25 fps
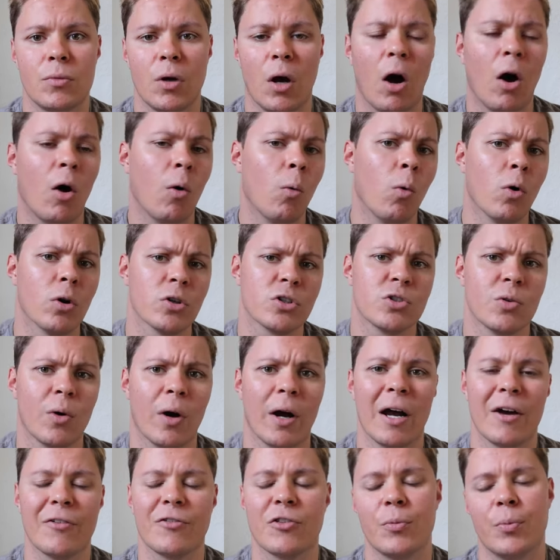oh, what, so
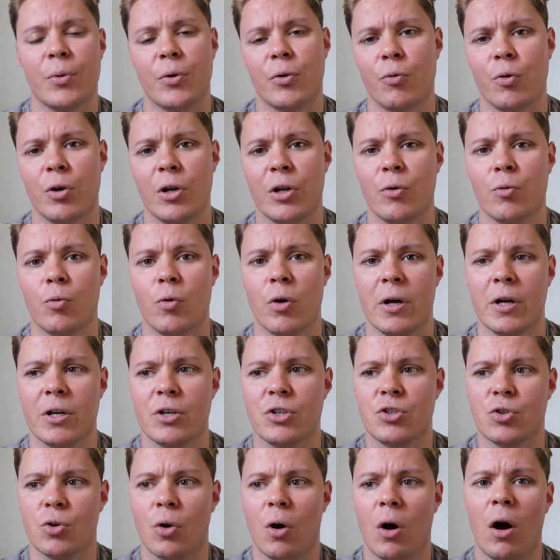I have to be really
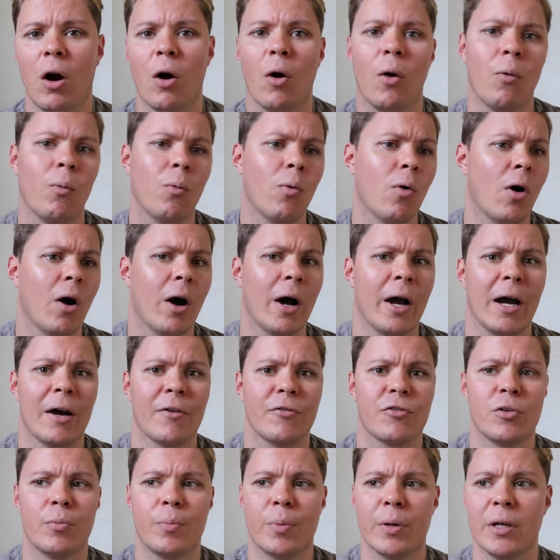rich, or oh, what, I
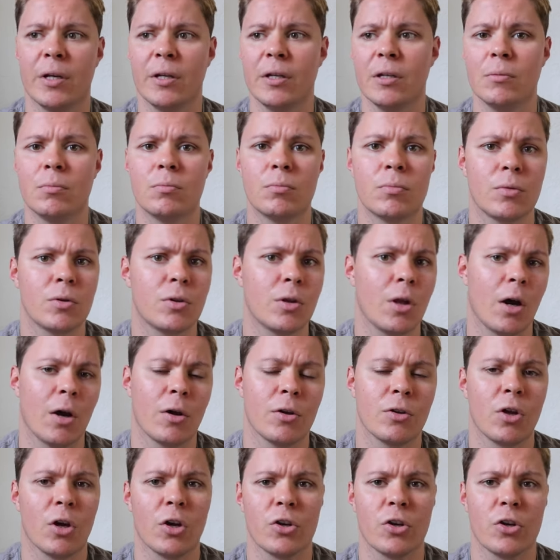have to be a,